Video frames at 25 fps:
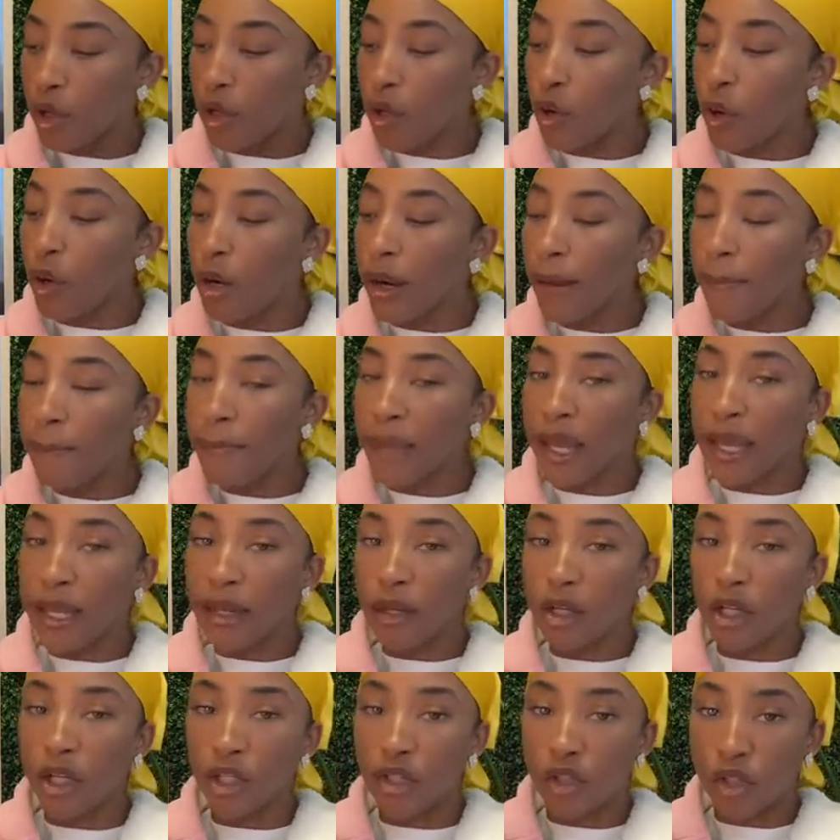Your
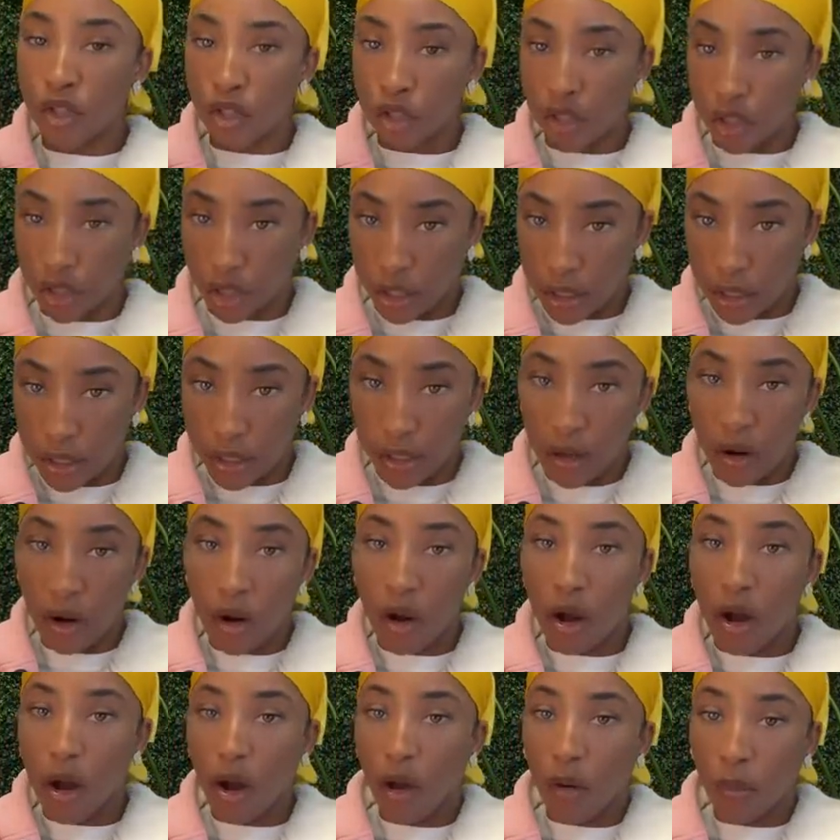main
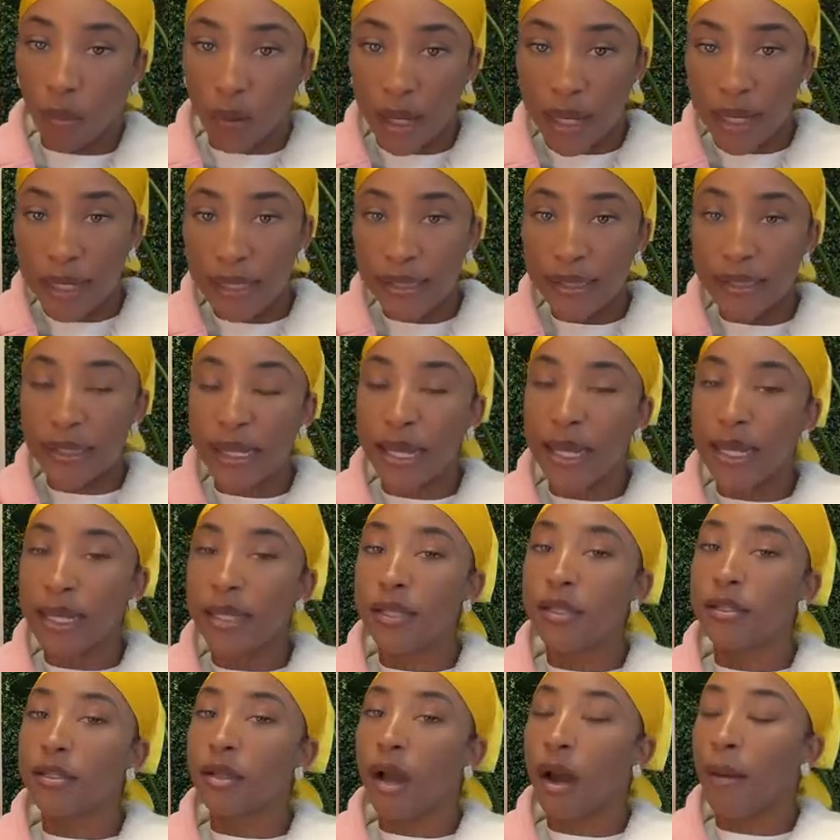concern always
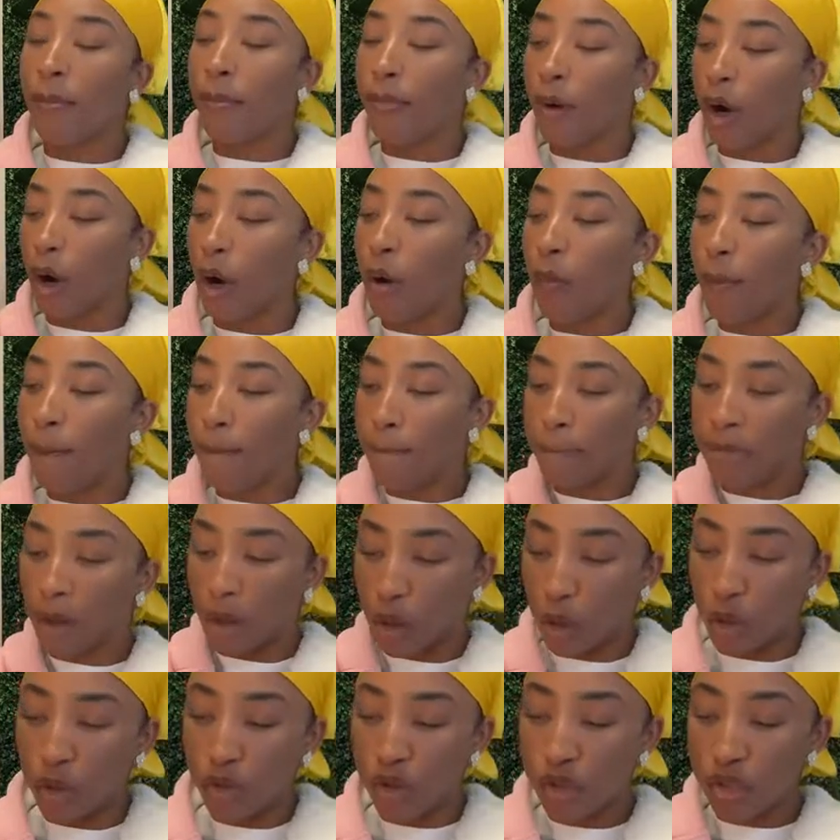is about
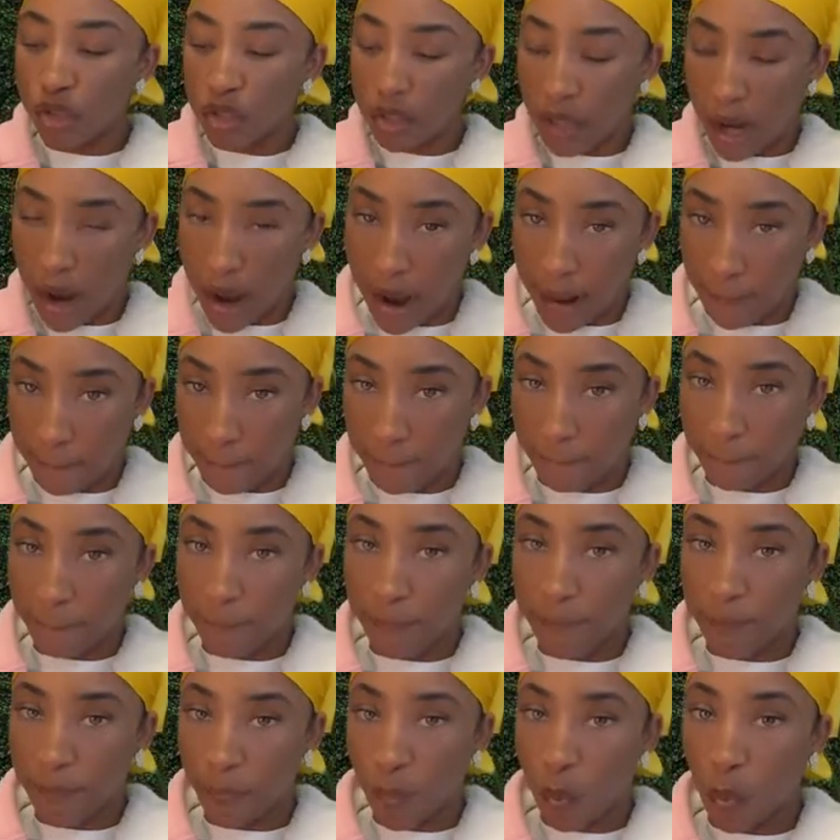post-op.
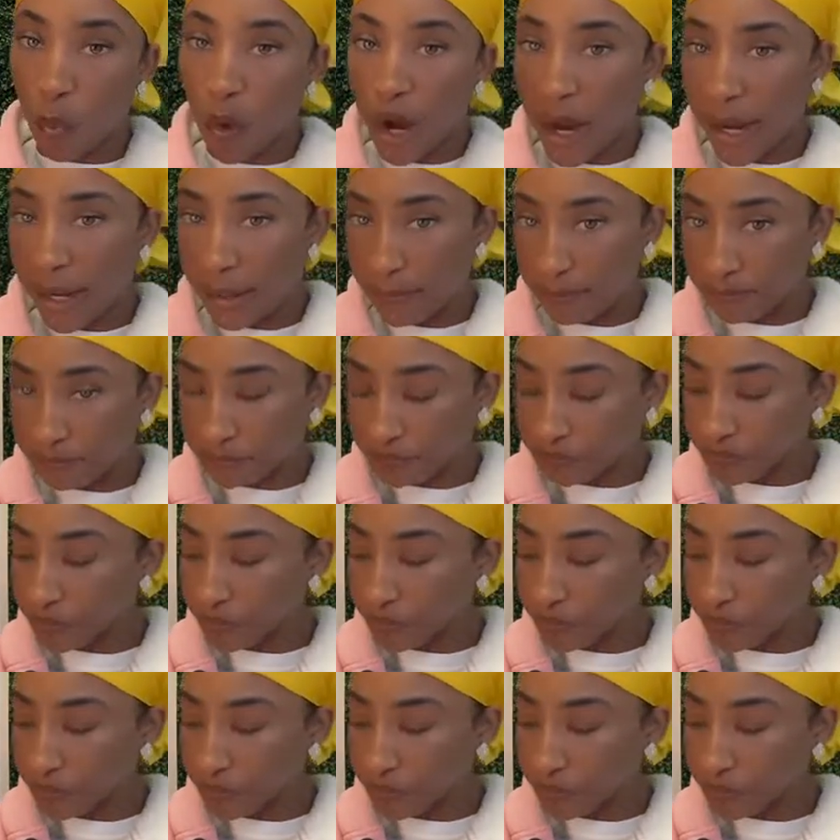Why?